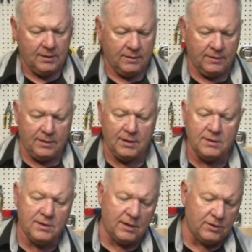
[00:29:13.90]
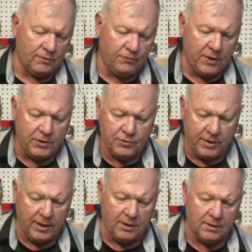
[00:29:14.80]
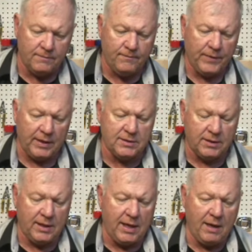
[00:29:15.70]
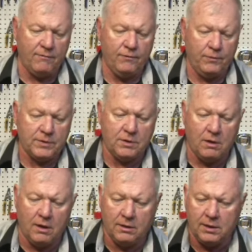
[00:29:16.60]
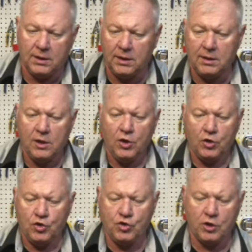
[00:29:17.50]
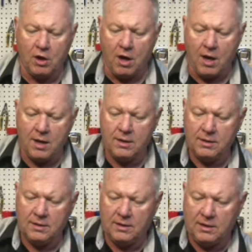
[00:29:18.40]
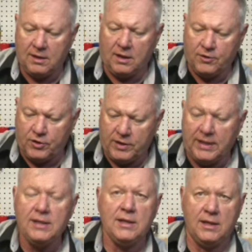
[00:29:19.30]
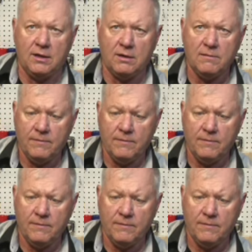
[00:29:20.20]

this as your front trailer. It's going to have what's called the jaw underneath here.